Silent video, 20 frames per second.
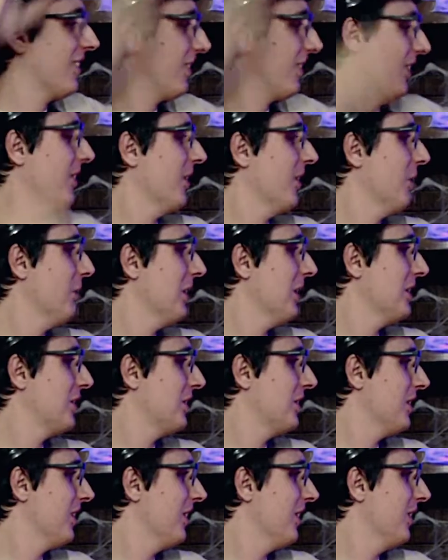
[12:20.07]
you wish
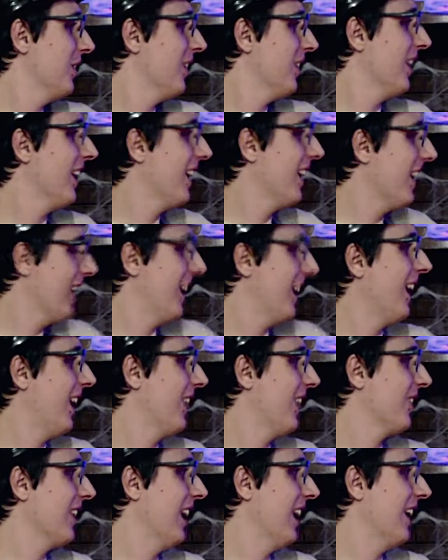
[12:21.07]
you,
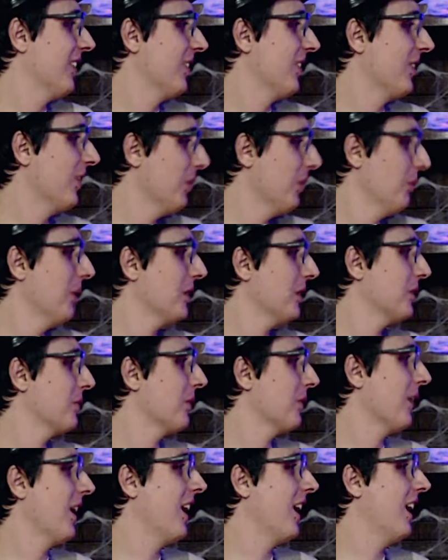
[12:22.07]
okay, so you wish
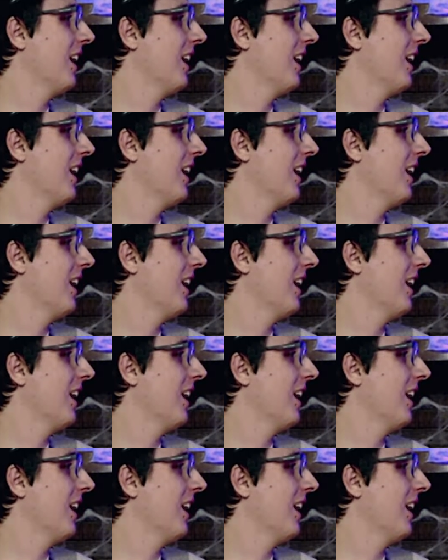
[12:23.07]
for